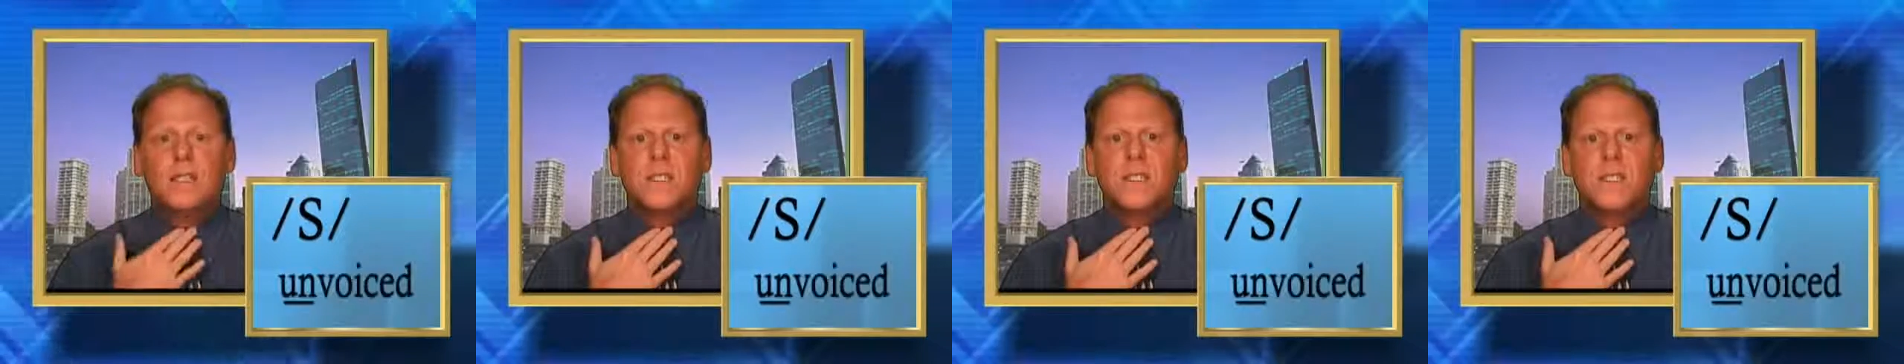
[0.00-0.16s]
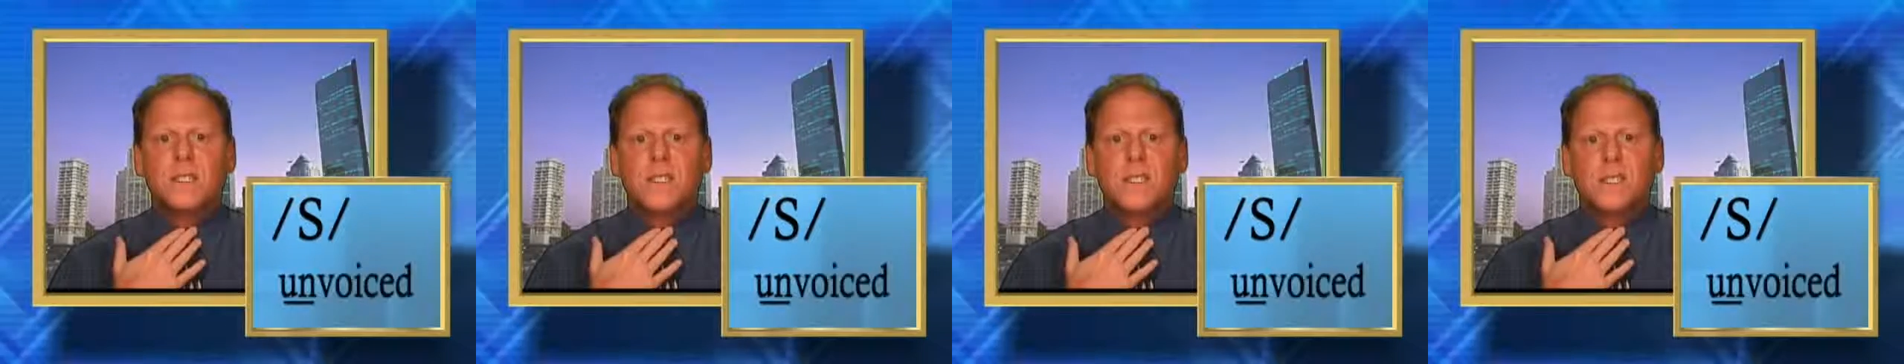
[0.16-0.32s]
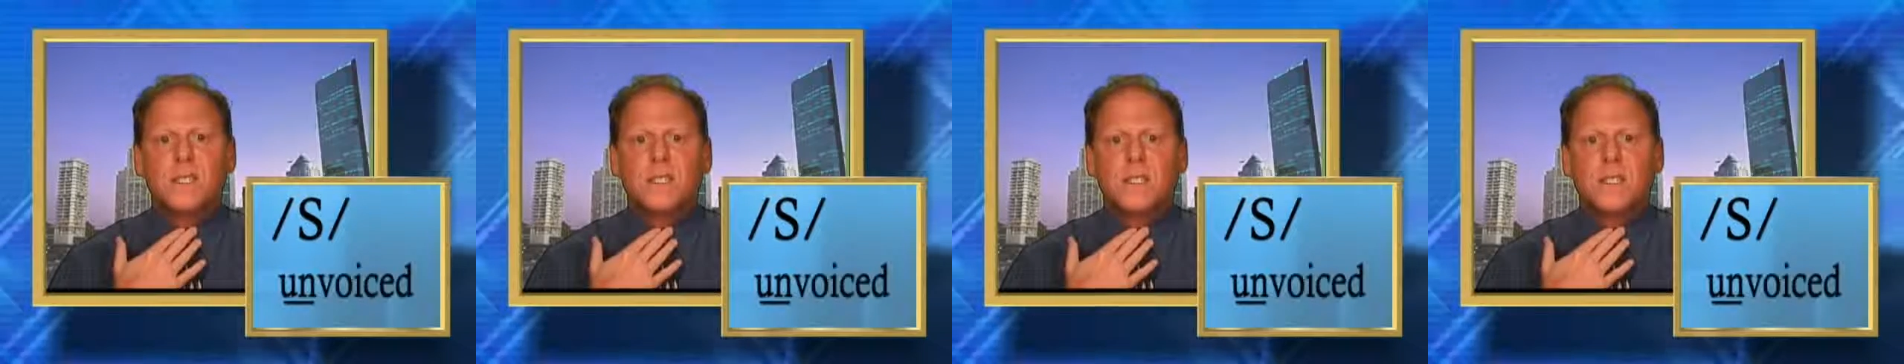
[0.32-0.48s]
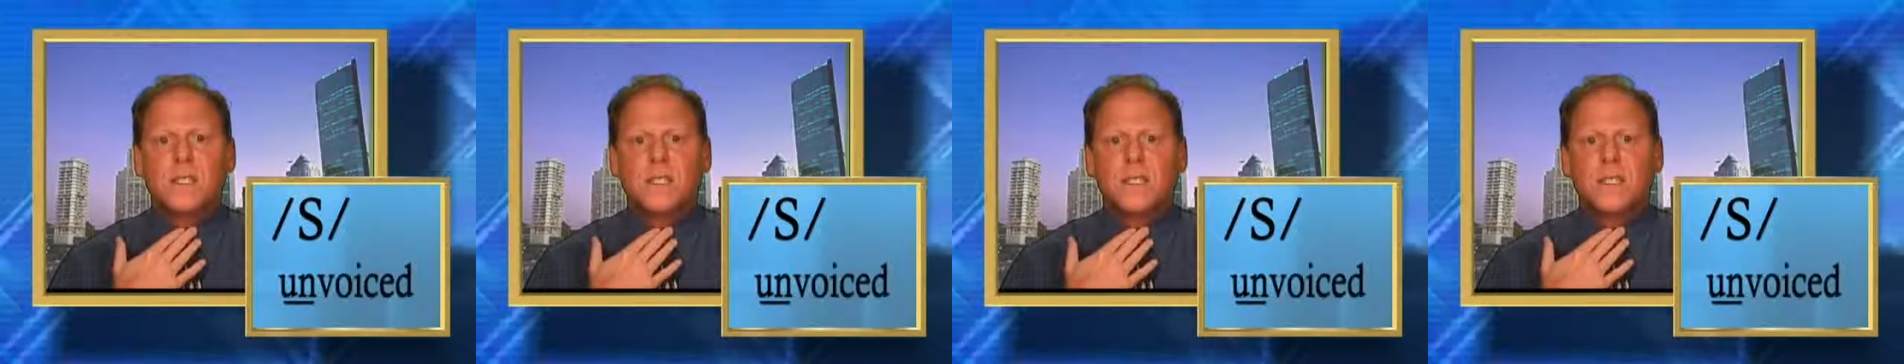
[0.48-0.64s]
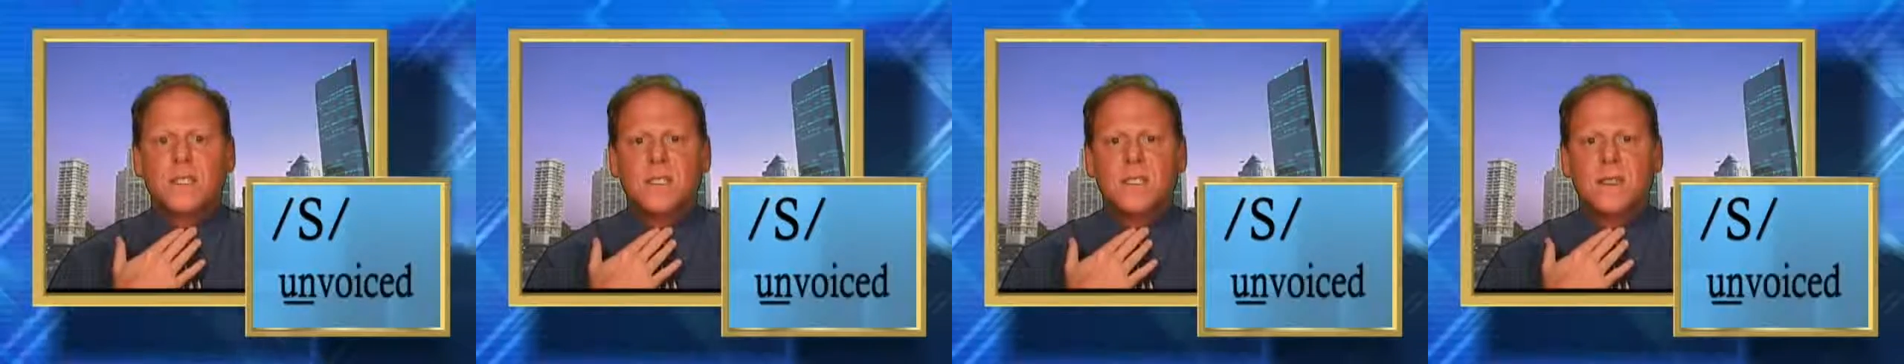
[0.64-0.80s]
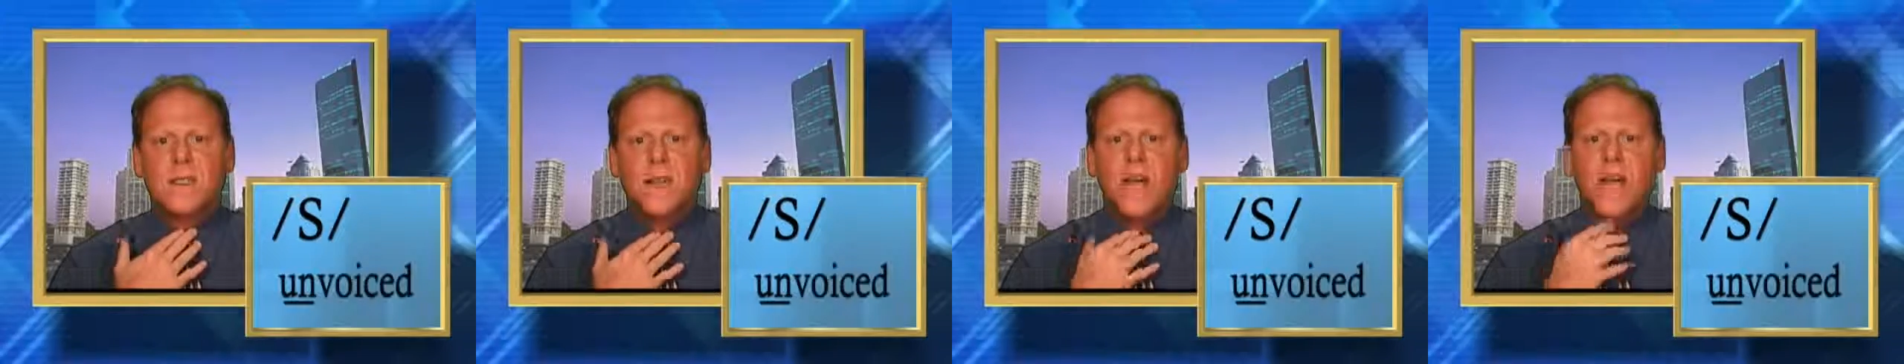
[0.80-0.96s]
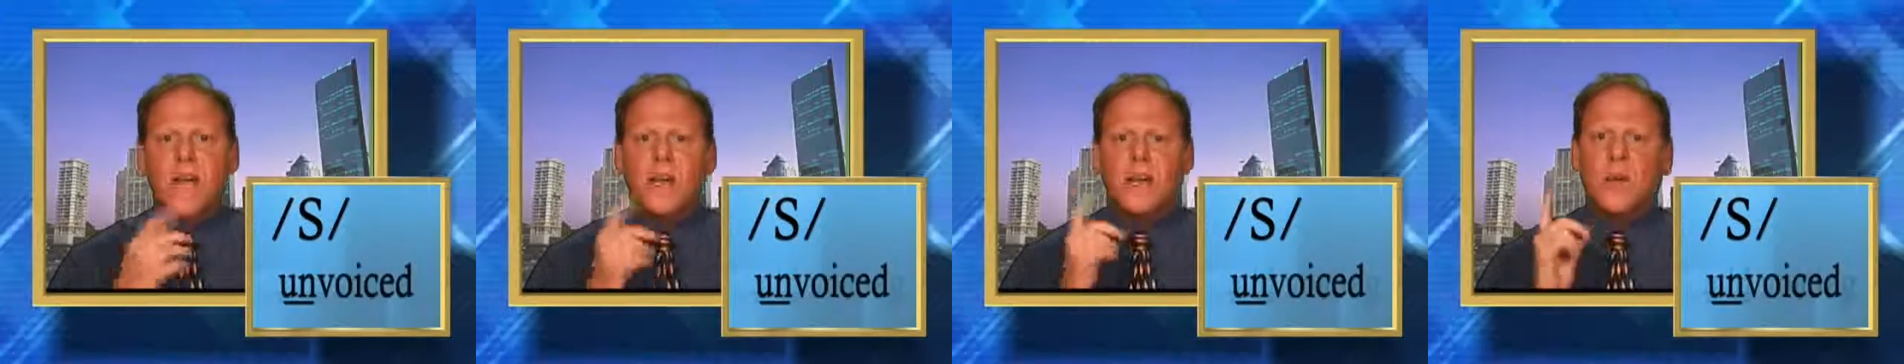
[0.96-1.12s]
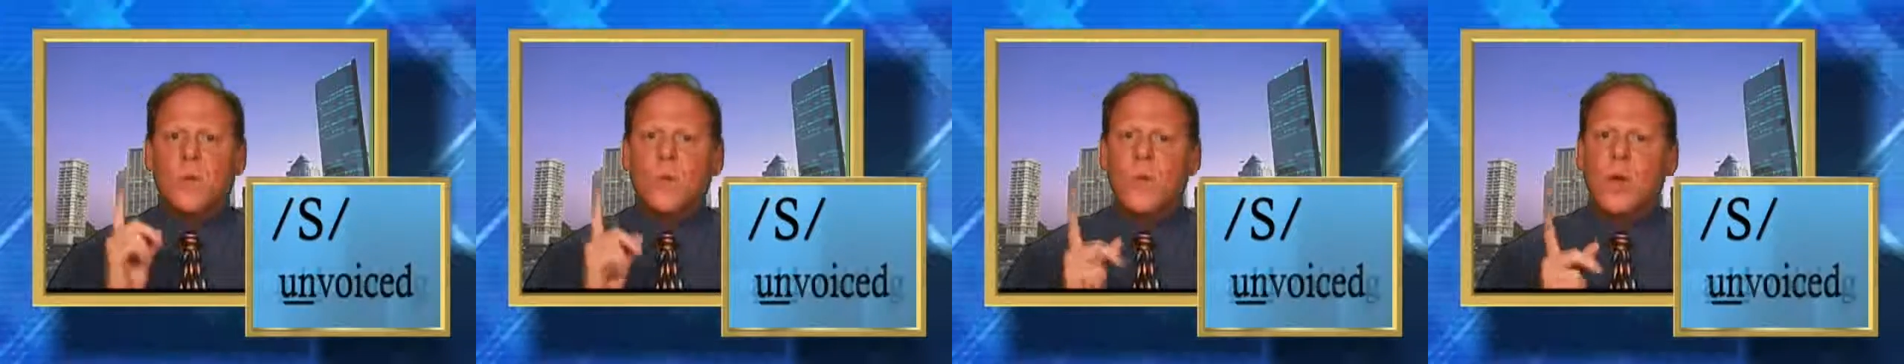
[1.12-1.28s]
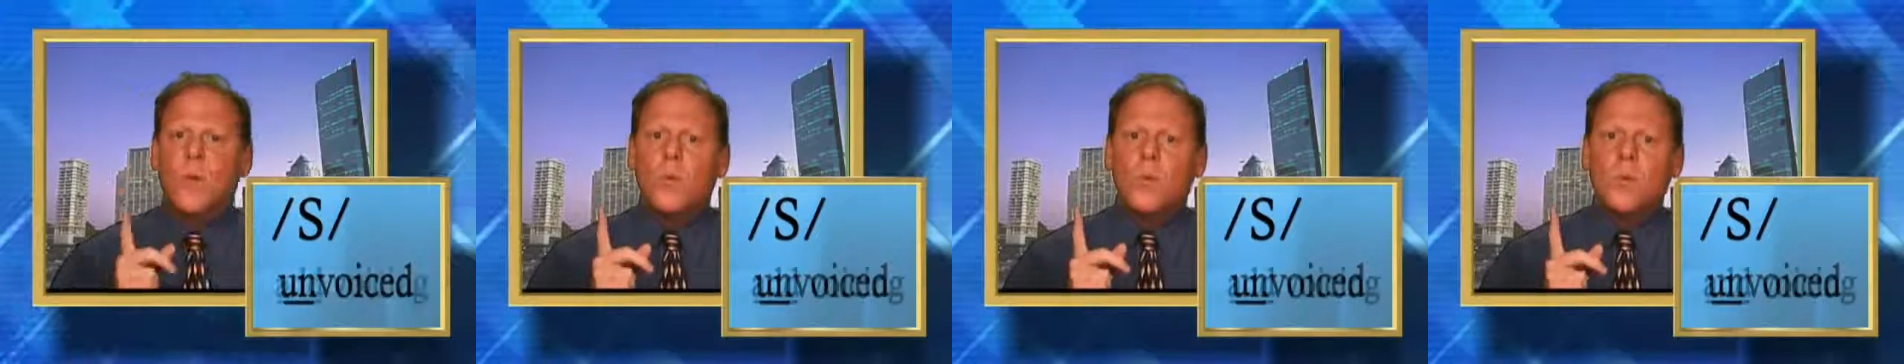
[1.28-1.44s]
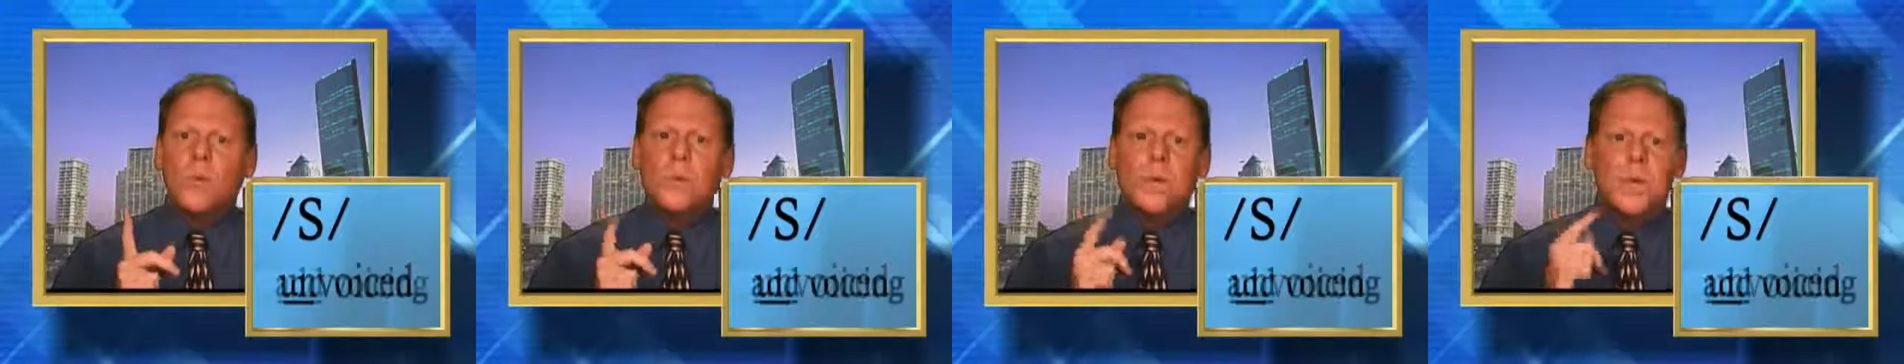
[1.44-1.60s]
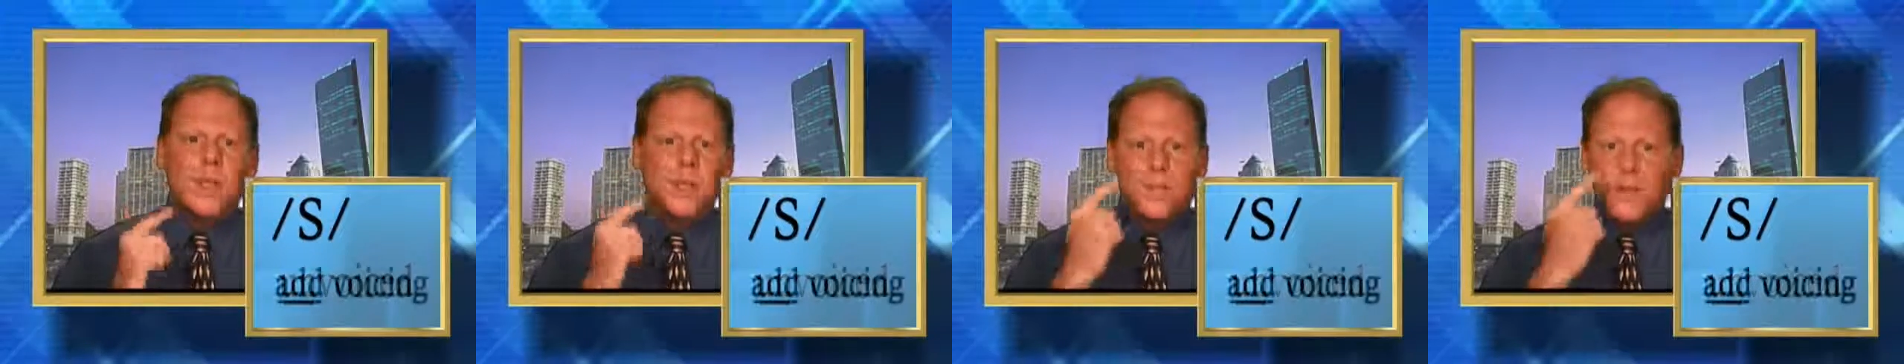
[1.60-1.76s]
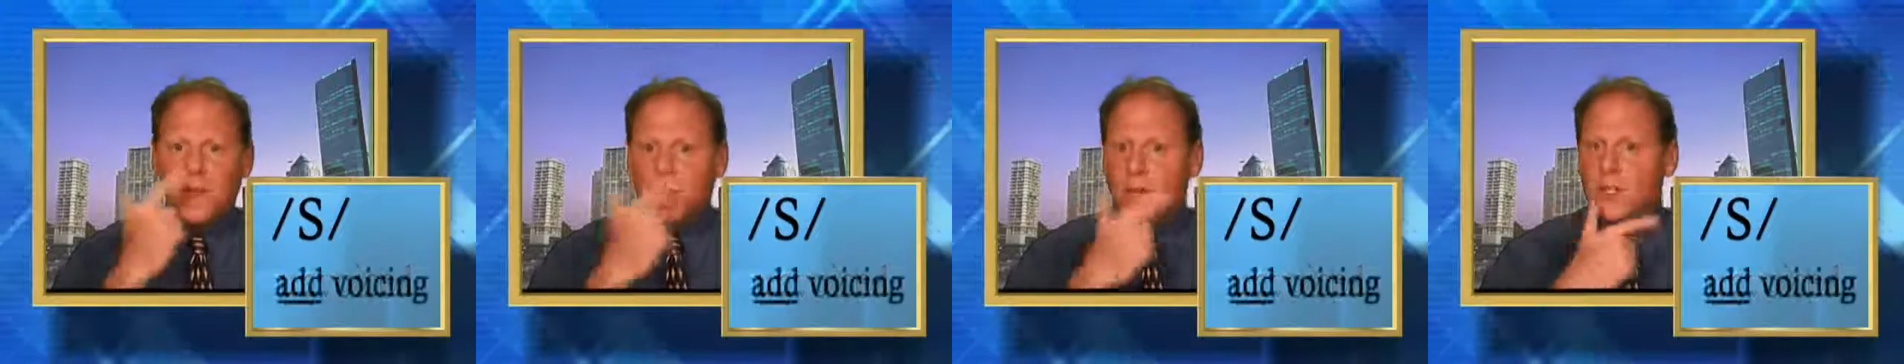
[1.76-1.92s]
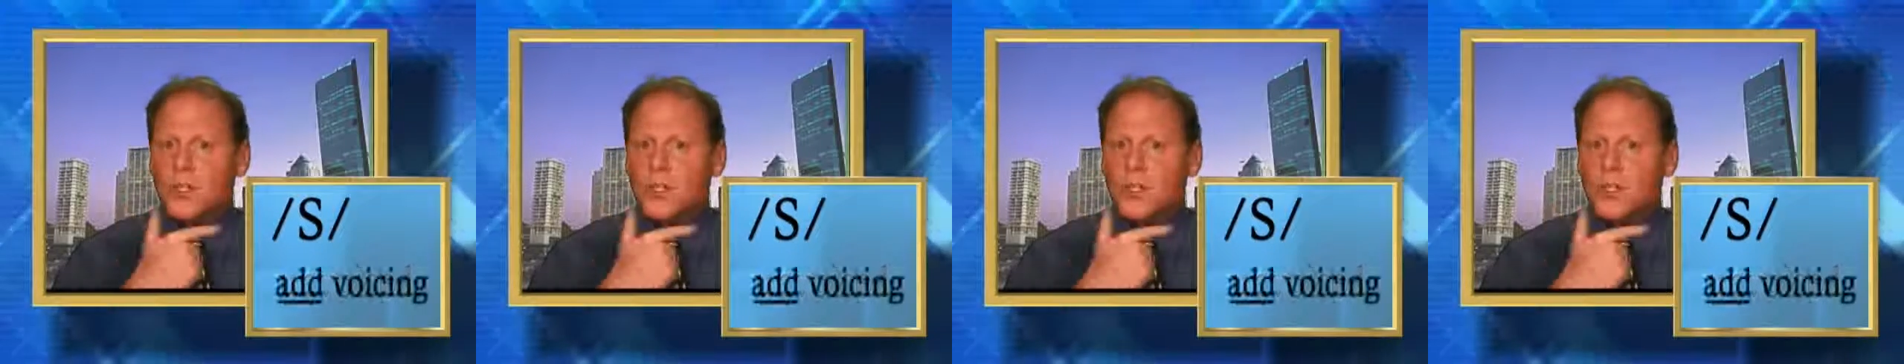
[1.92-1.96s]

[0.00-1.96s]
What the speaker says: S. Now what would be,